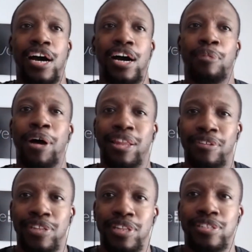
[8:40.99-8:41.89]
I
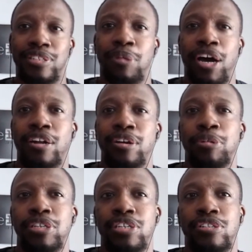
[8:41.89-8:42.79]
love to listen to my
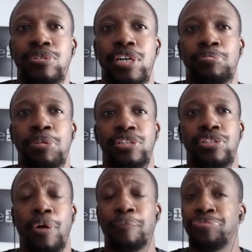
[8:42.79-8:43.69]
audiobooks at 2x speed.
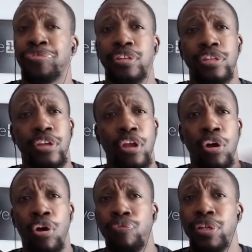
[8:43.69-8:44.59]
So
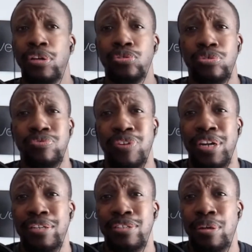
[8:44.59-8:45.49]
hopefully those
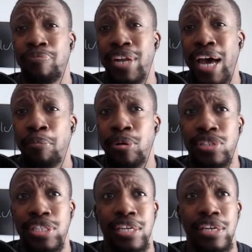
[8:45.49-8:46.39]
are some phenomenal
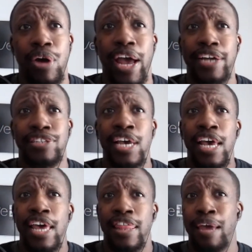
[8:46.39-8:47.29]
CEO hacks
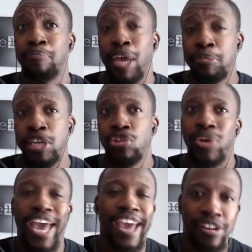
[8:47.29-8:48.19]
that maybe you
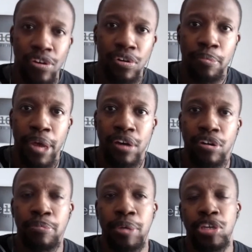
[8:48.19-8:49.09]
hadn't heard about, or
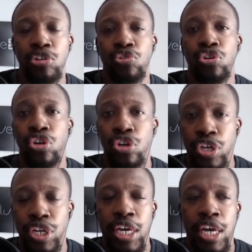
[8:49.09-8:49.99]
maybe you
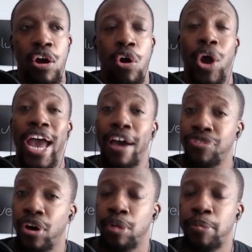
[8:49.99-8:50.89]
could or have
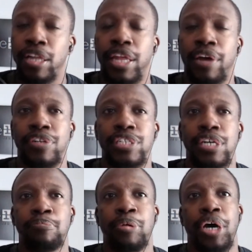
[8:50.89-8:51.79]
thought about
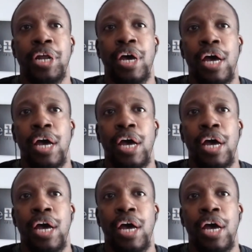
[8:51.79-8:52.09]
leveraging. But